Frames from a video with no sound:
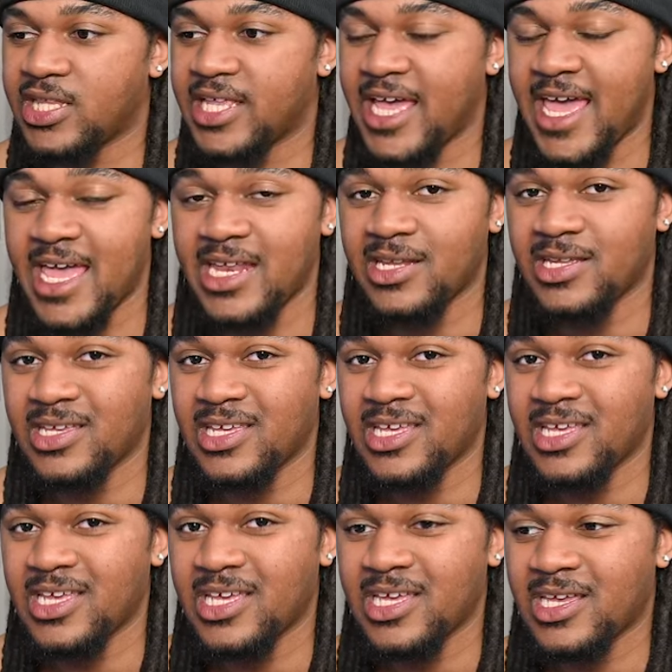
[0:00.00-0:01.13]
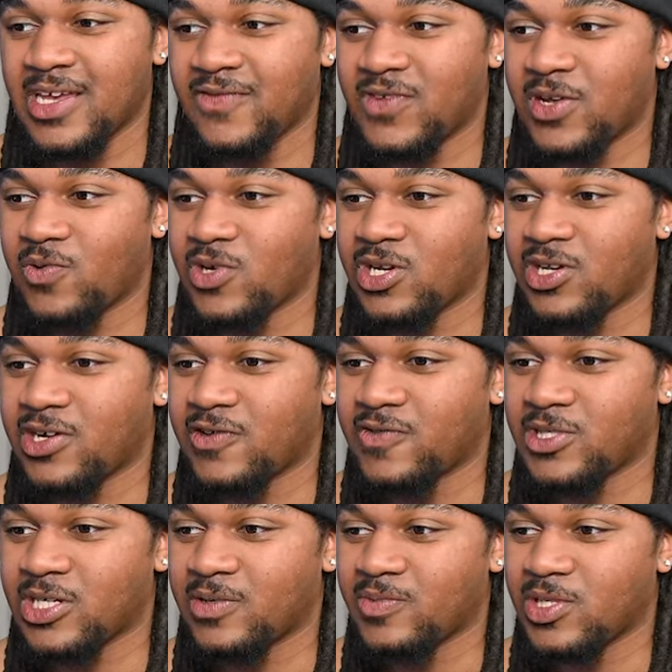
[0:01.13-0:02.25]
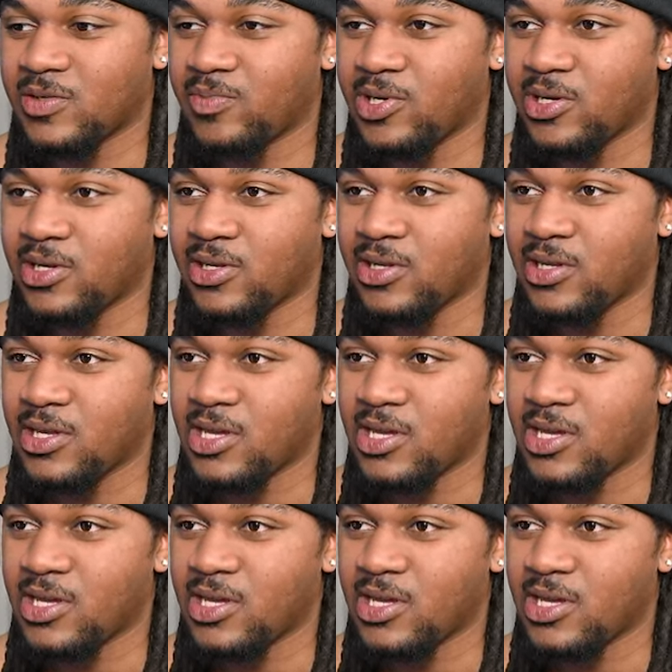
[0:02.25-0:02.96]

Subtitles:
that if they want to nerf something. But